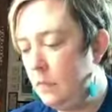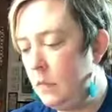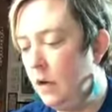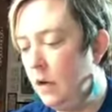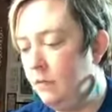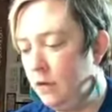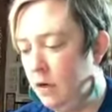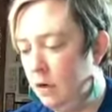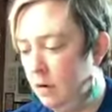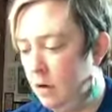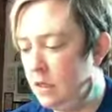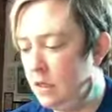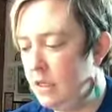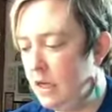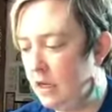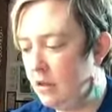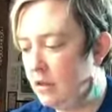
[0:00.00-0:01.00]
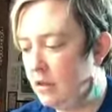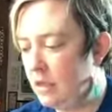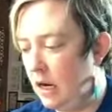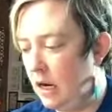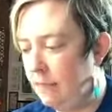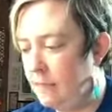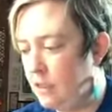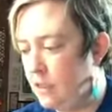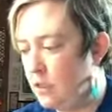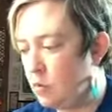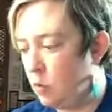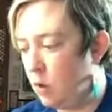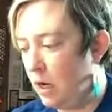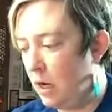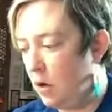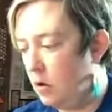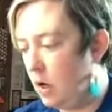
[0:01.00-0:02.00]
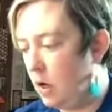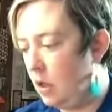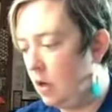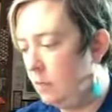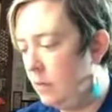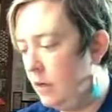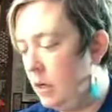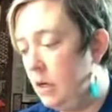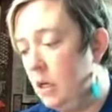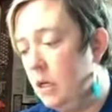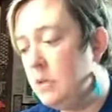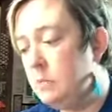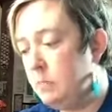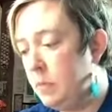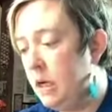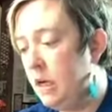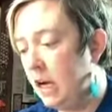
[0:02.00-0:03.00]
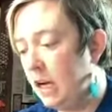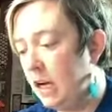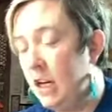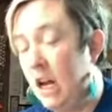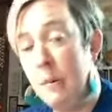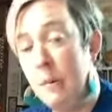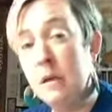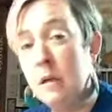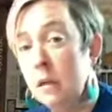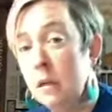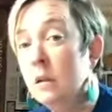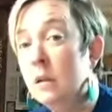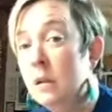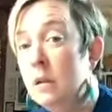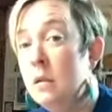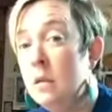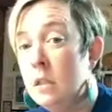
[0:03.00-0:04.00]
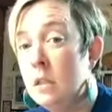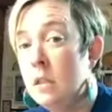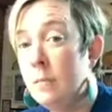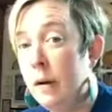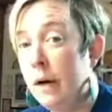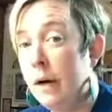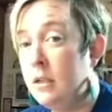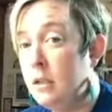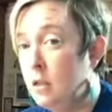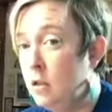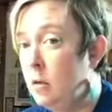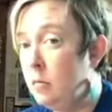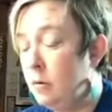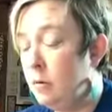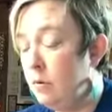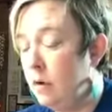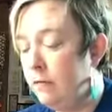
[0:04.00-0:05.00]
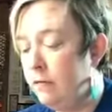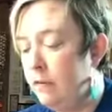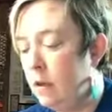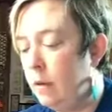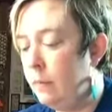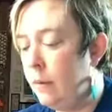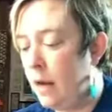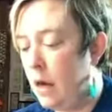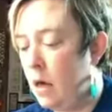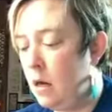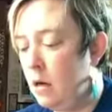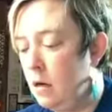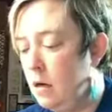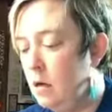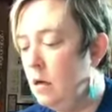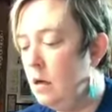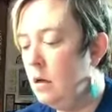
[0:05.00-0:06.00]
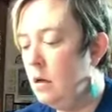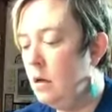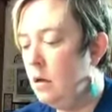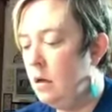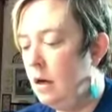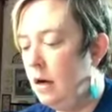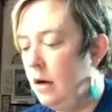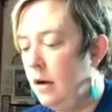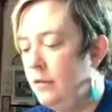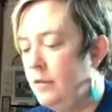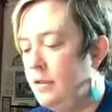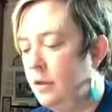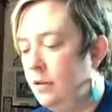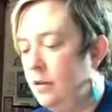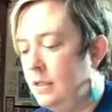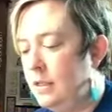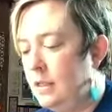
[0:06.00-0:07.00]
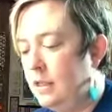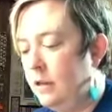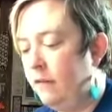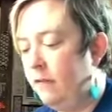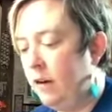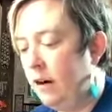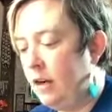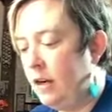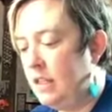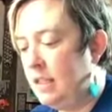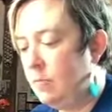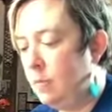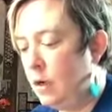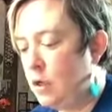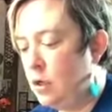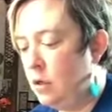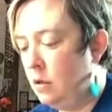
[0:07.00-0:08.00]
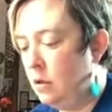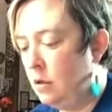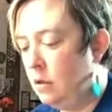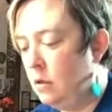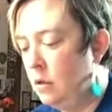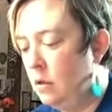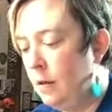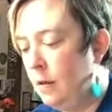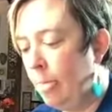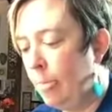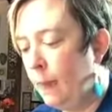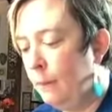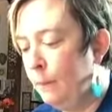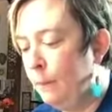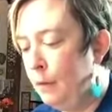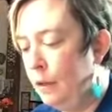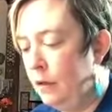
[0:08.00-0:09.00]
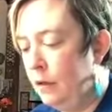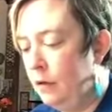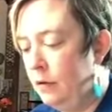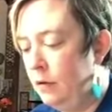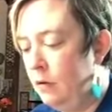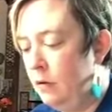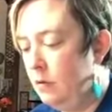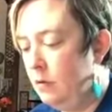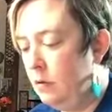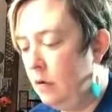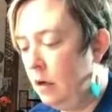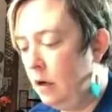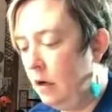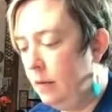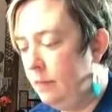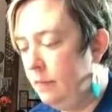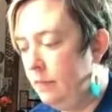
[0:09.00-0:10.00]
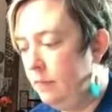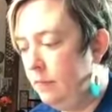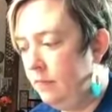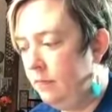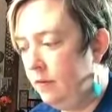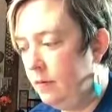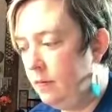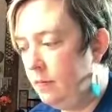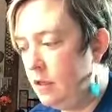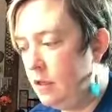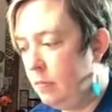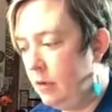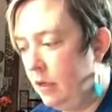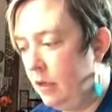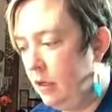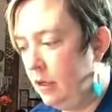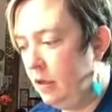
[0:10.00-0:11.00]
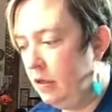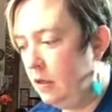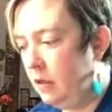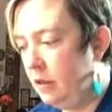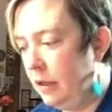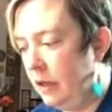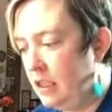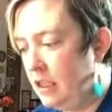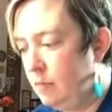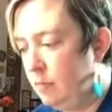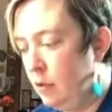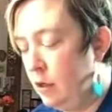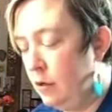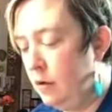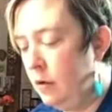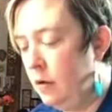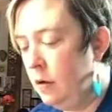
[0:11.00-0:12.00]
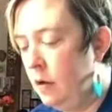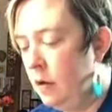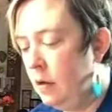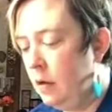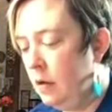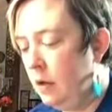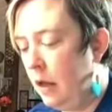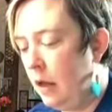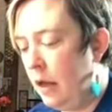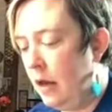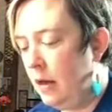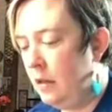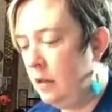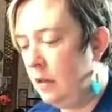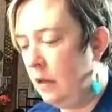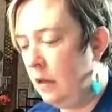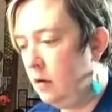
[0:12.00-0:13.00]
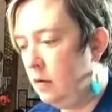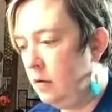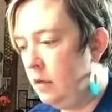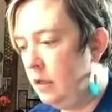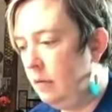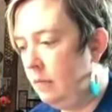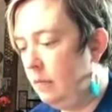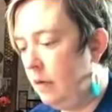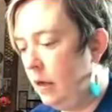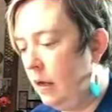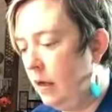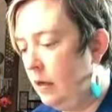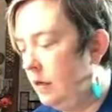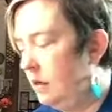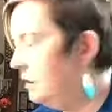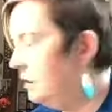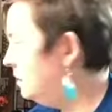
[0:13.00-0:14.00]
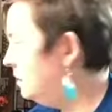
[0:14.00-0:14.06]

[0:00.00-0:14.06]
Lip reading: If you don't want to take the time to squirt out color, but it is pretty economical to buy a tube and refill a pan. So this is a very special blue from Schminky called Ice Blue, and they only made